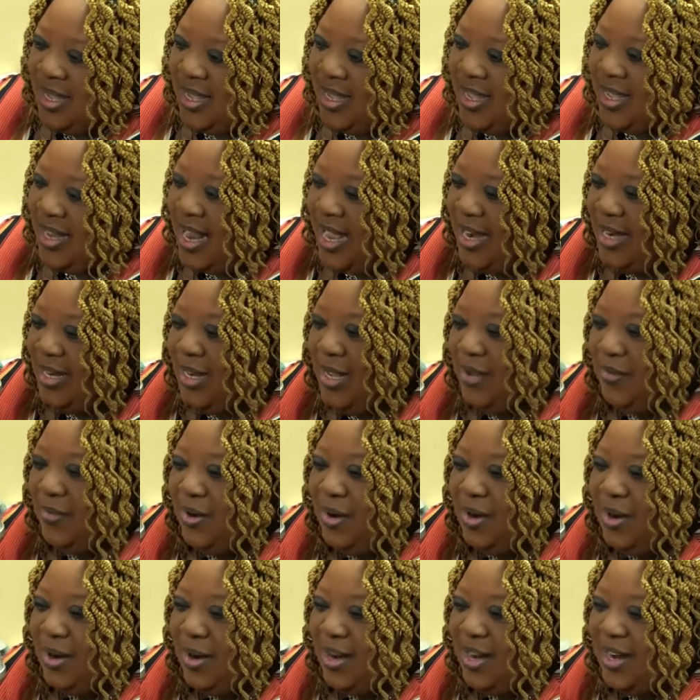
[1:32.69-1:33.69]
and I love
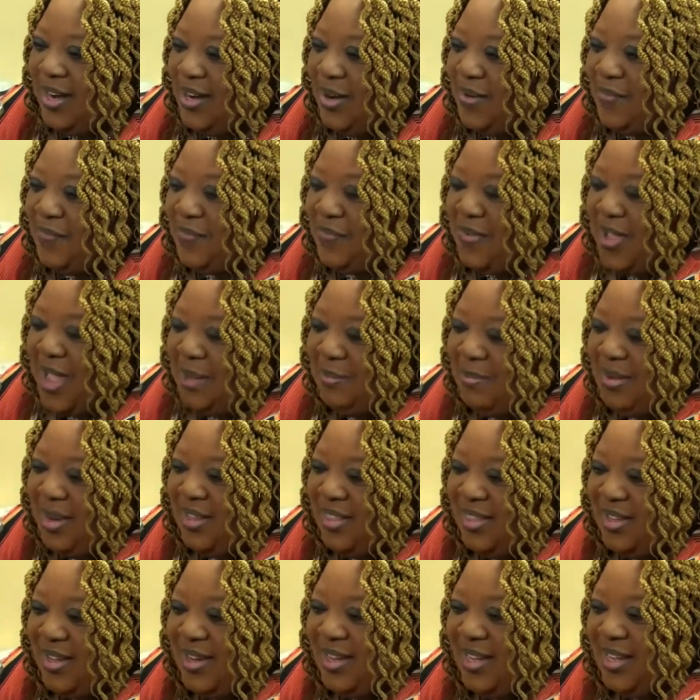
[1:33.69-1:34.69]
her and her family,
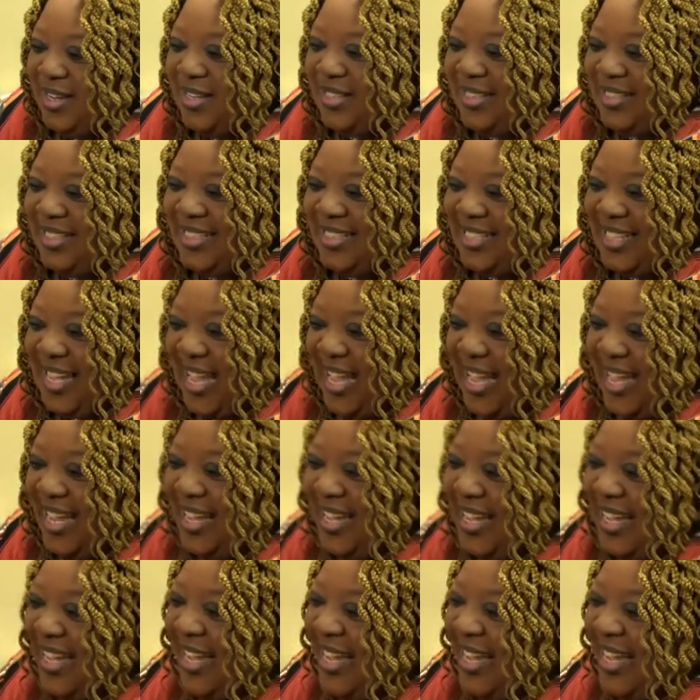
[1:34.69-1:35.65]
and they're here today.